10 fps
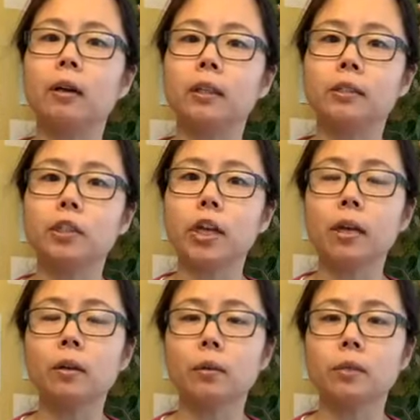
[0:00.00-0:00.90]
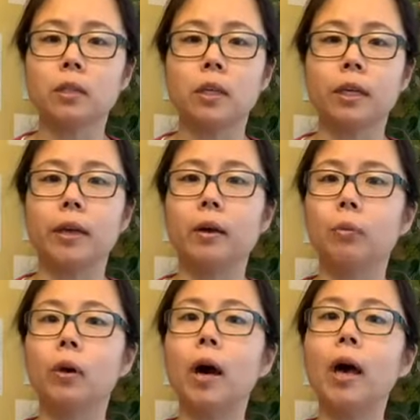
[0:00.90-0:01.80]
all these channels, it
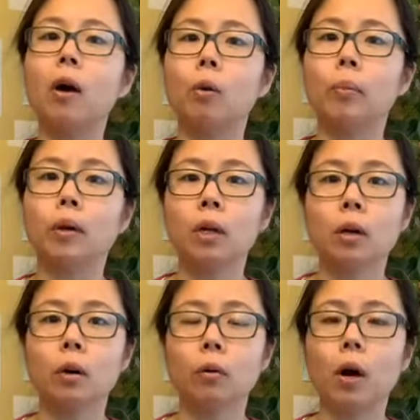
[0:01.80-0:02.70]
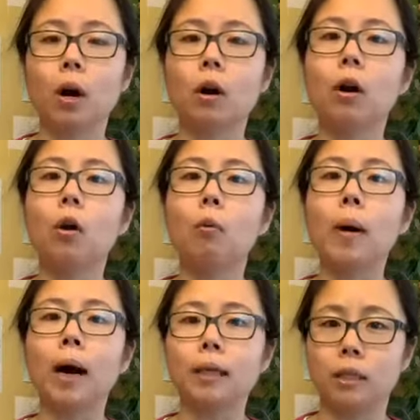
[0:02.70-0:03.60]
will help our whole
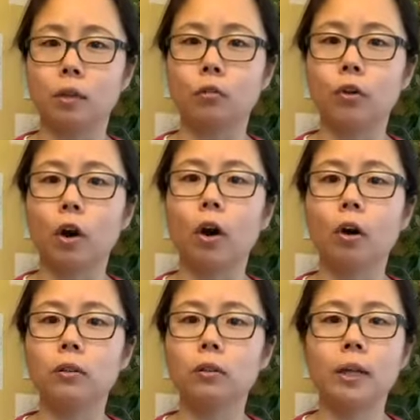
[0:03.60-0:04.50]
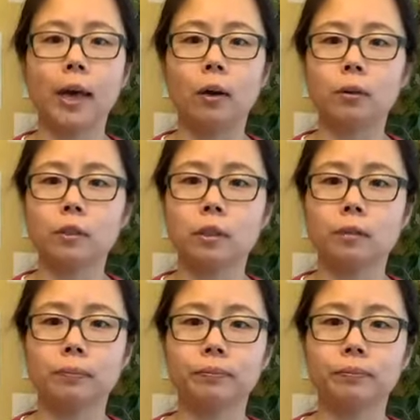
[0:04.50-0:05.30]
body overall health.